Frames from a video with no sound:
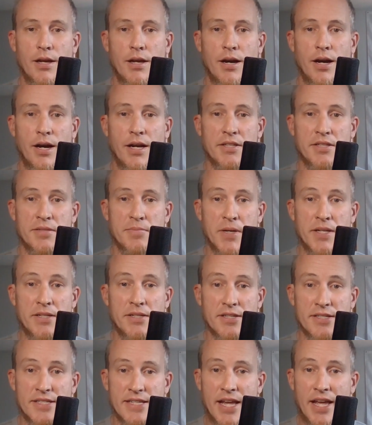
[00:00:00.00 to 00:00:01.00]
I spent
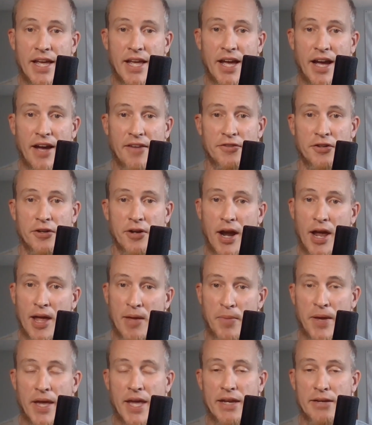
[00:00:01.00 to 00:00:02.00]
a day after I
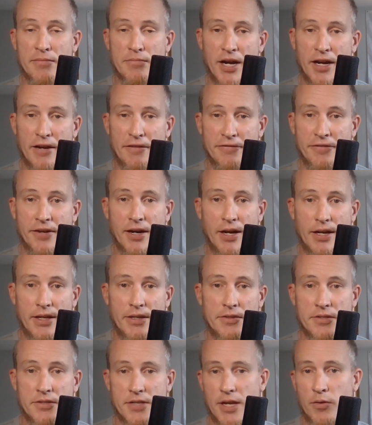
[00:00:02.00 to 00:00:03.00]
paid my
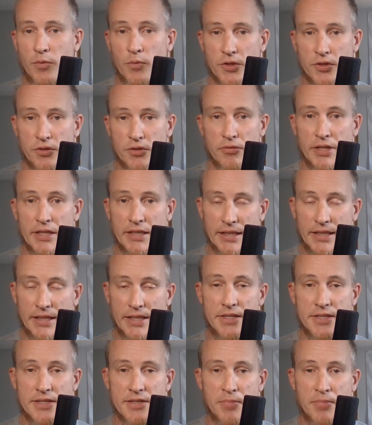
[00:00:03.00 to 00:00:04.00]
fines and was
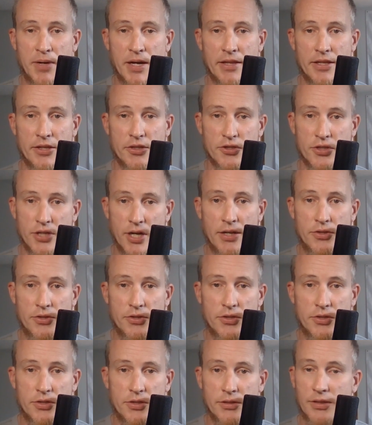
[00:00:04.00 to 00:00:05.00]
released by the
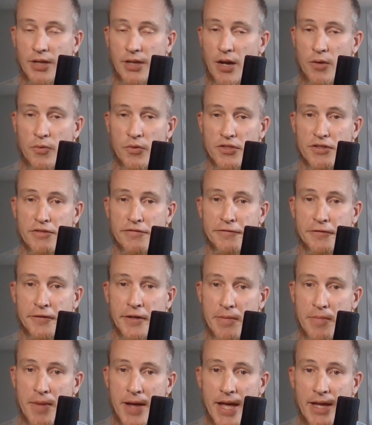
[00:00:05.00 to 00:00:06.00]
judge. I was a
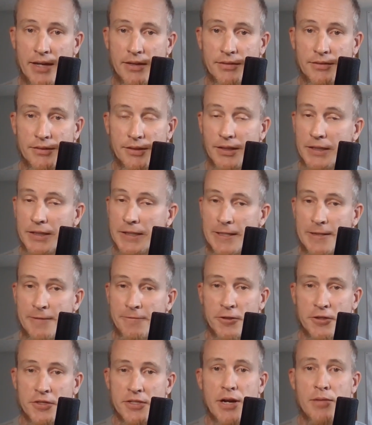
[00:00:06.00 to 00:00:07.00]
free man.
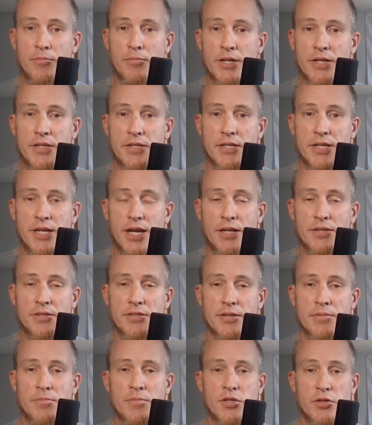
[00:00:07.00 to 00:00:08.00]
For some reason,
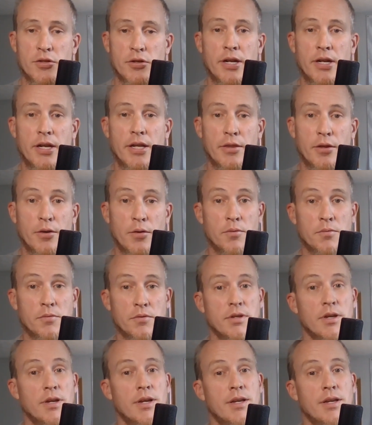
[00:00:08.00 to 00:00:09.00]
customs during those